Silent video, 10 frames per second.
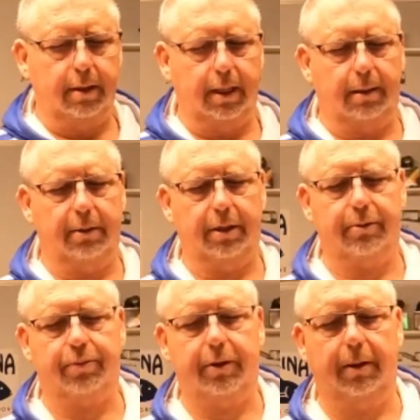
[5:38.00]
and I'm going
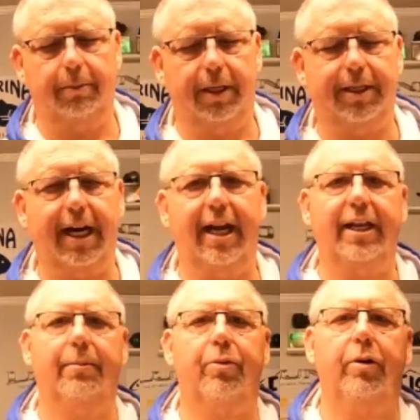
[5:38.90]
to tie
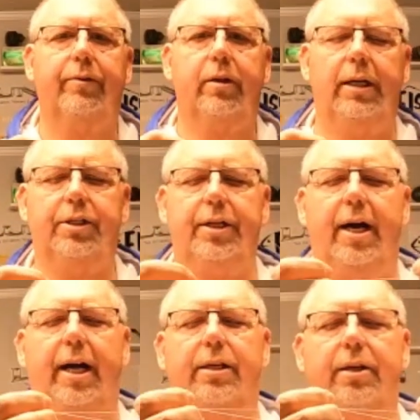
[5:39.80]
the improved clinch
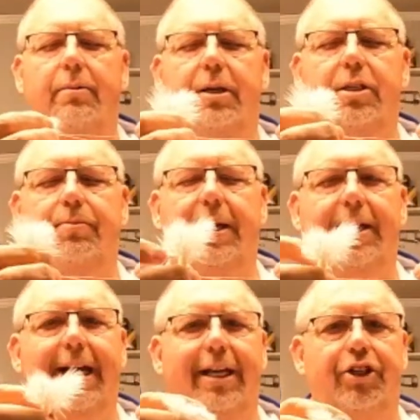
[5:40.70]
knot. So I'm going to spin
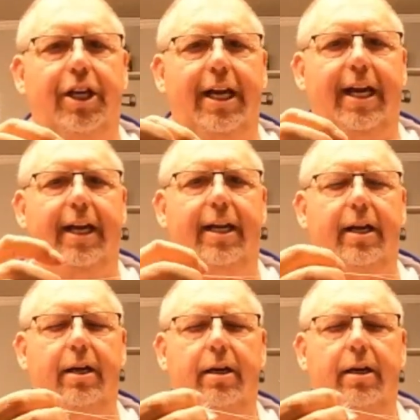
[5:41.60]
that jig